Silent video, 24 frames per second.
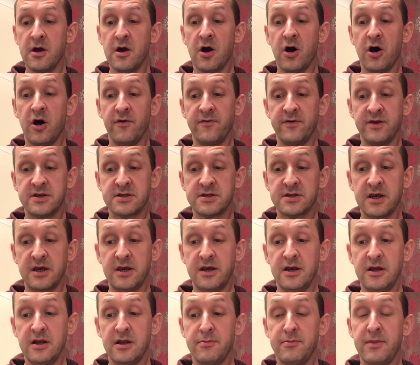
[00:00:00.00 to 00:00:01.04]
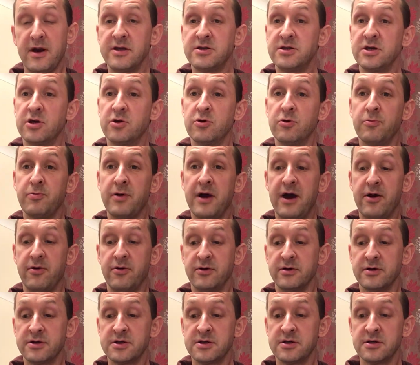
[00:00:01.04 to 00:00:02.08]
of his singular magical
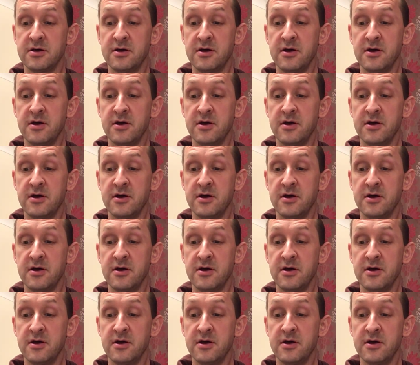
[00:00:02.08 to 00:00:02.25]
powers,